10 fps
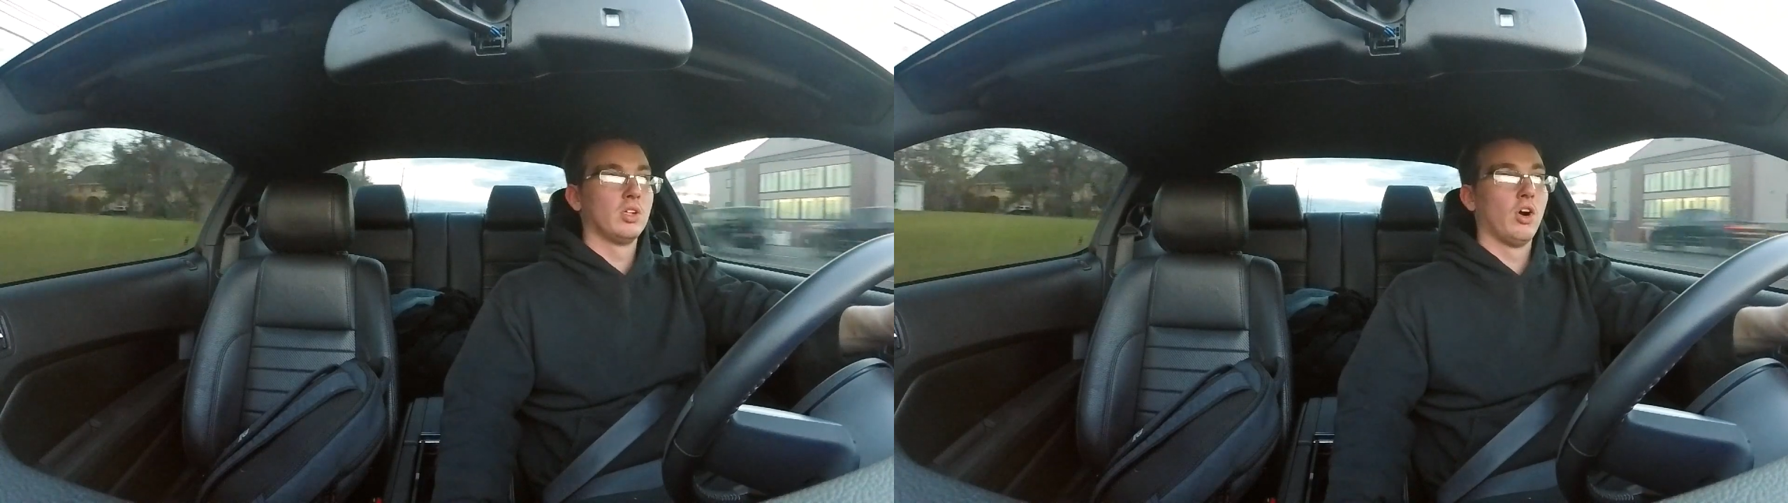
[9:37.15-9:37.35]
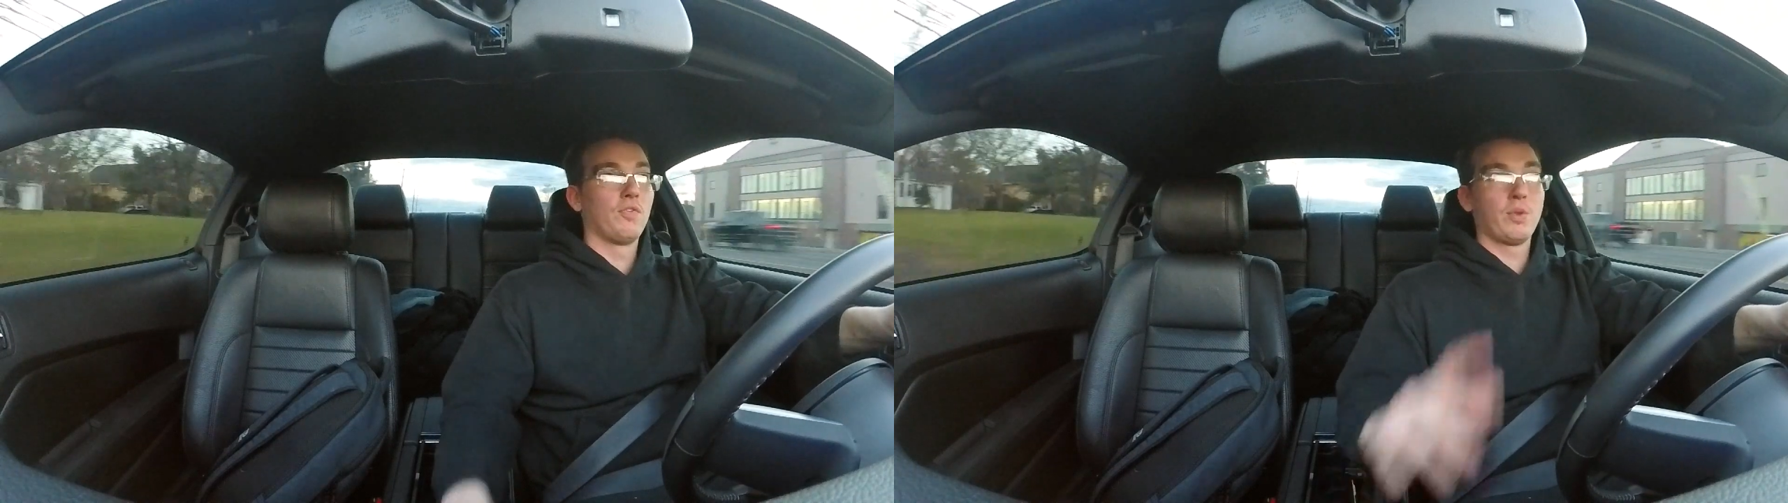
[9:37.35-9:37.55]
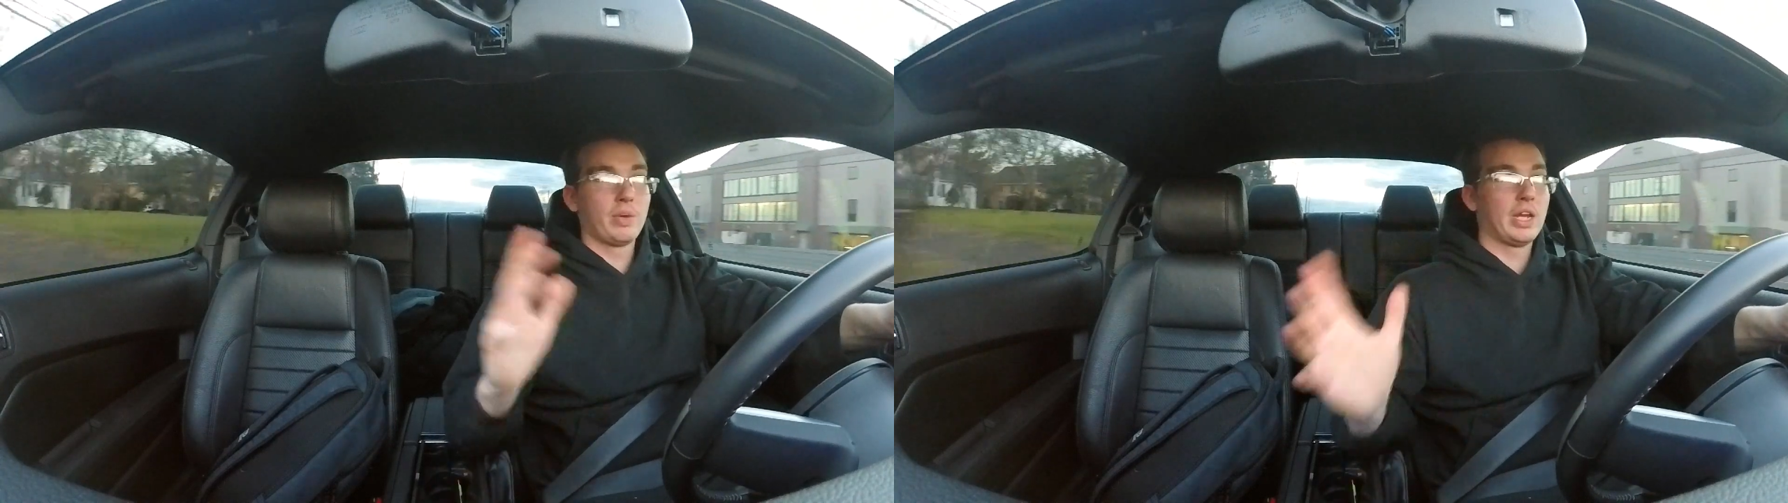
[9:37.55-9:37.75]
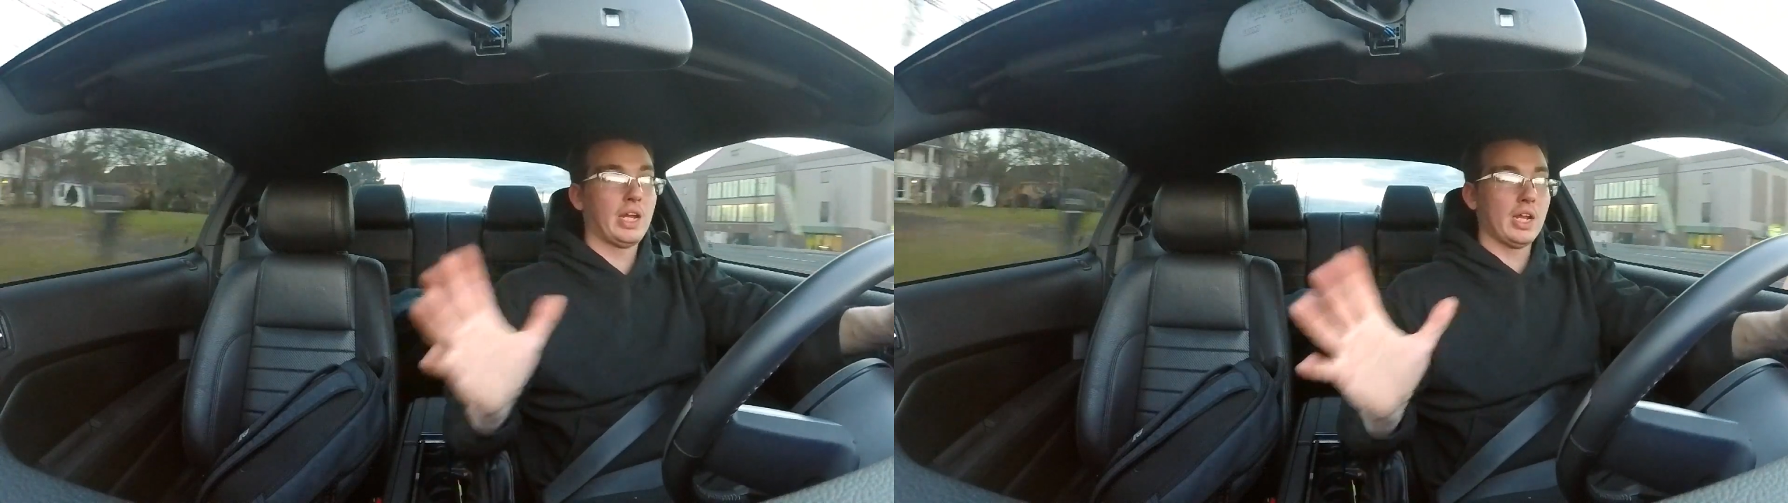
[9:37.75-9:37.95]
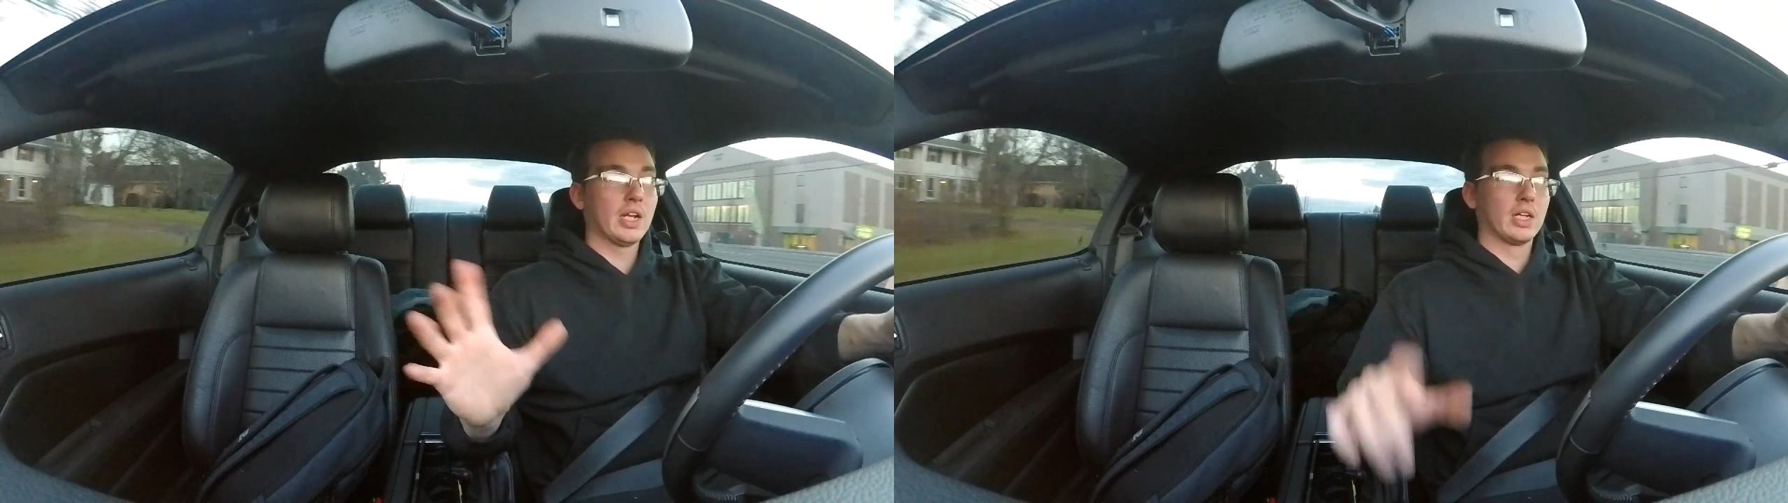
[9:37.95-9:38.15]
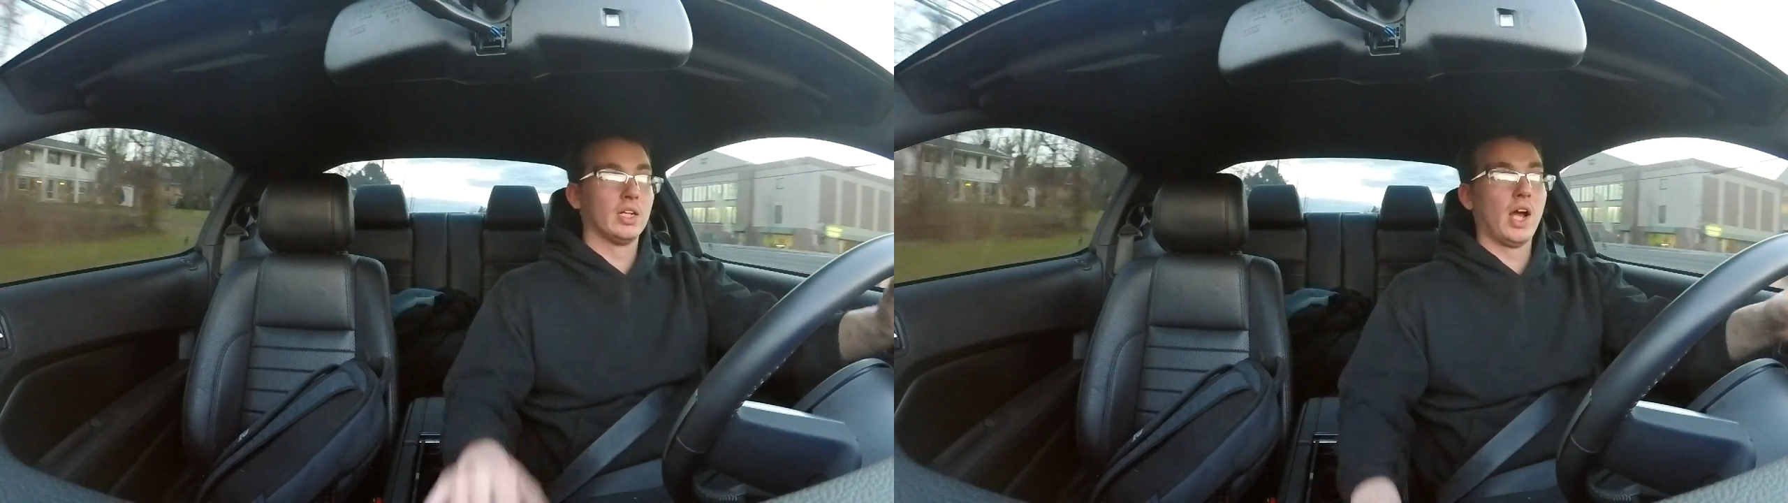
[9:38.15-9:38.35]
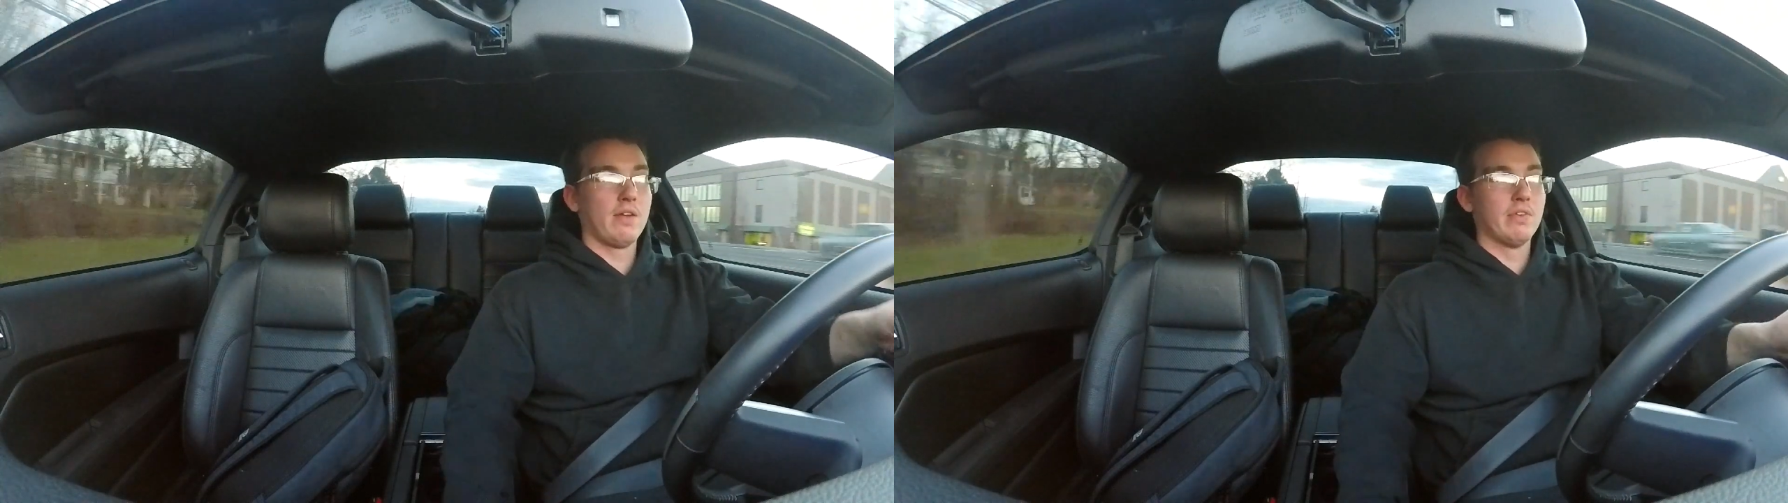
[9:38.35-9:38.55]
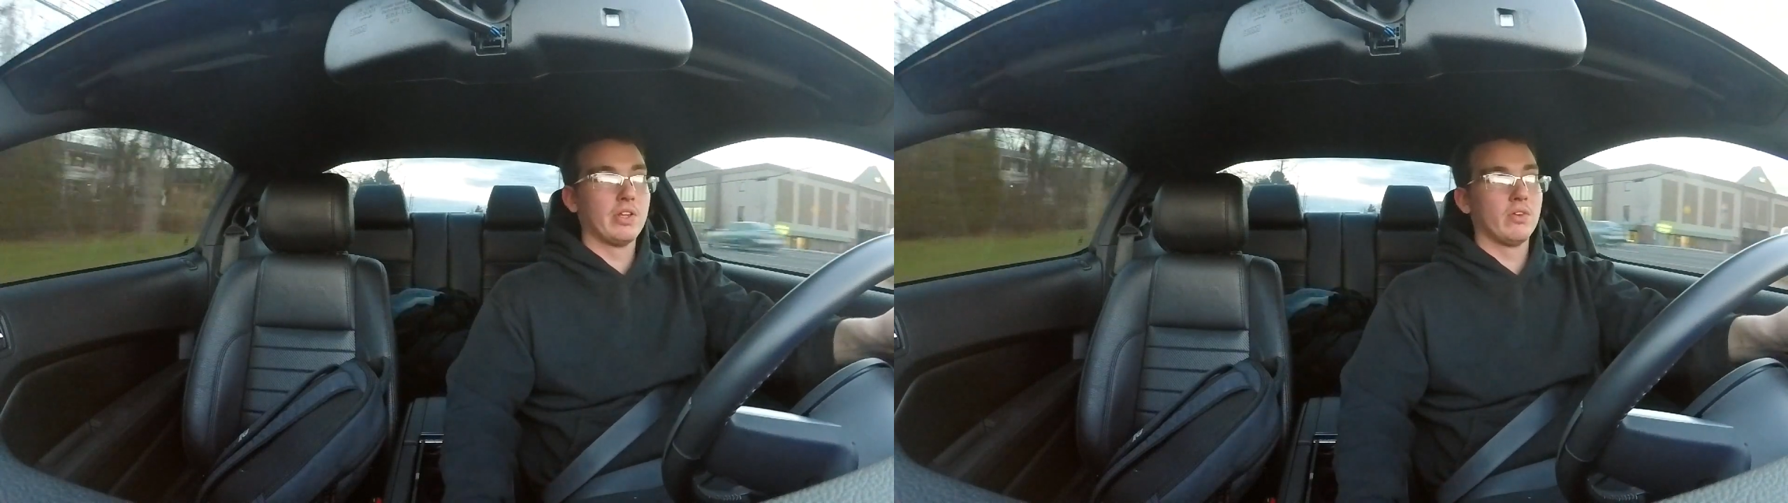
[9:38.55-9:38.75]
Hopefully we can get like a
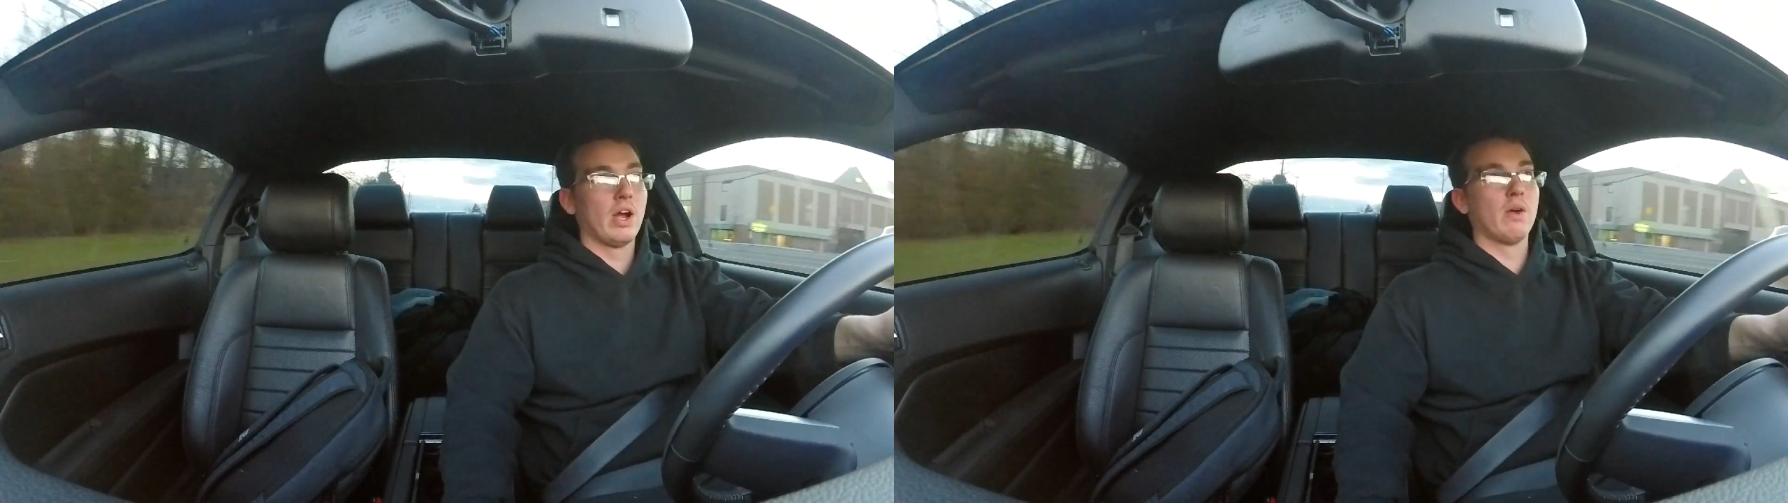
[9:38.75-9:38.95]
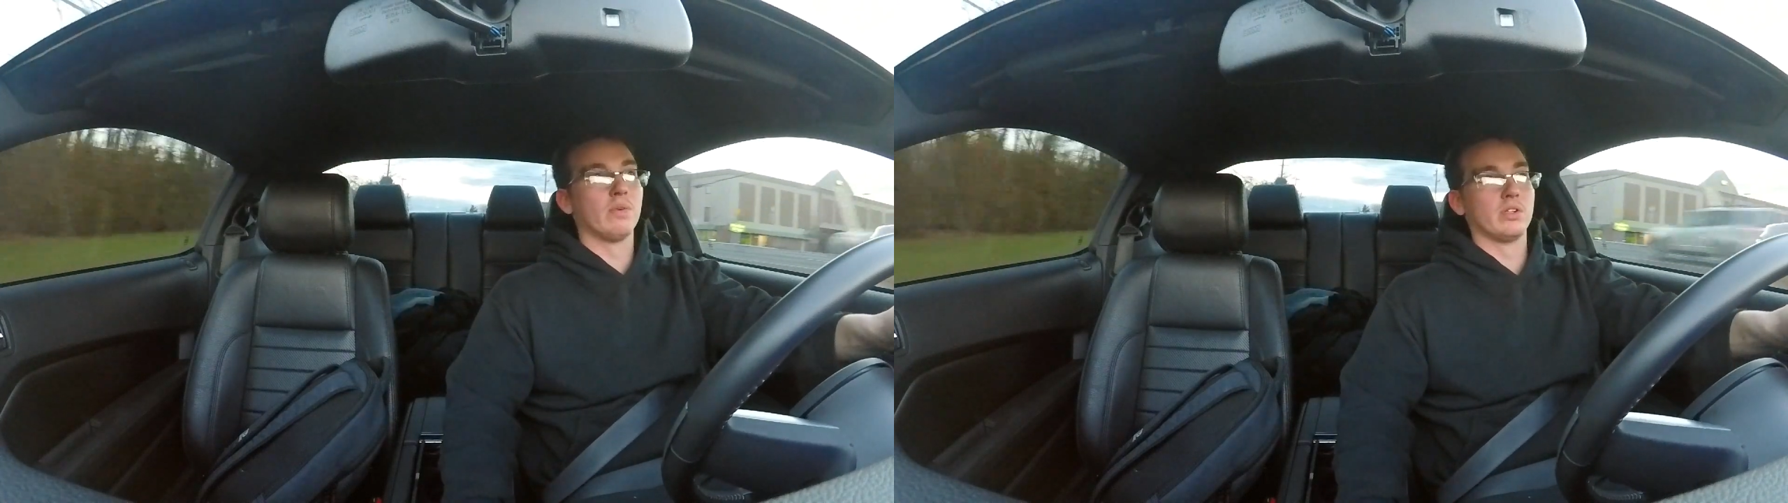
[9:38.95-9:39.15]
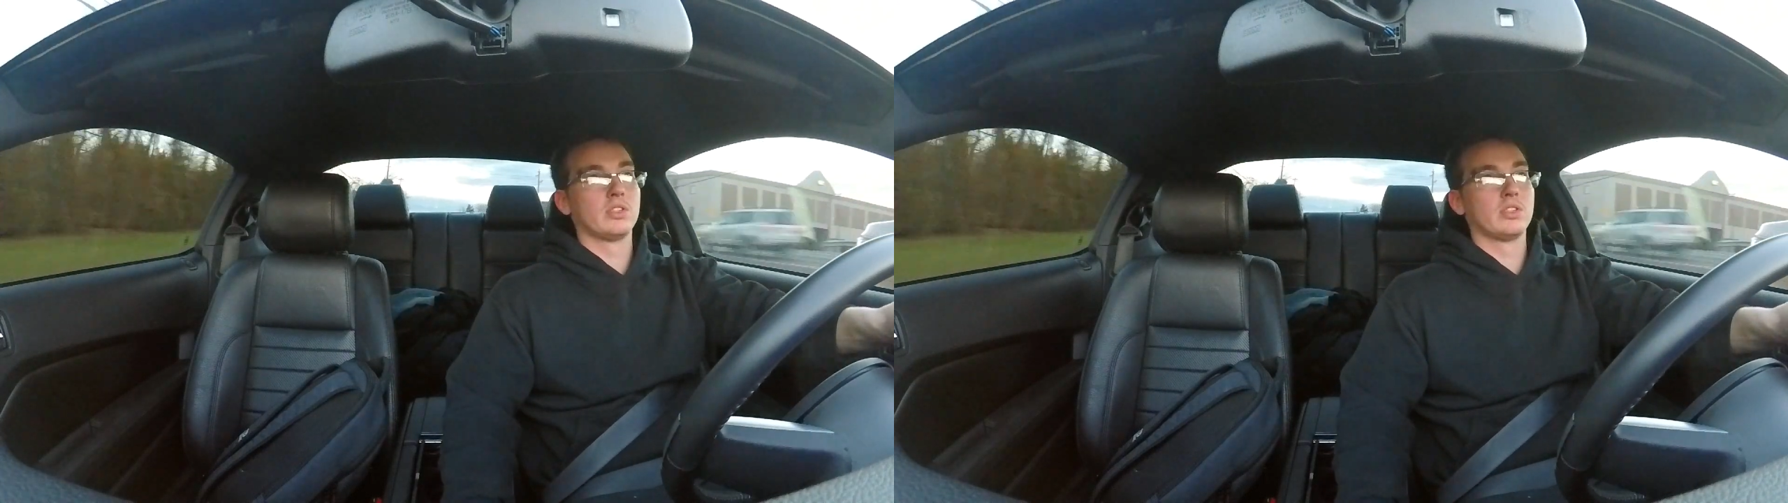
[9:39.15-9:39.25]
live video out where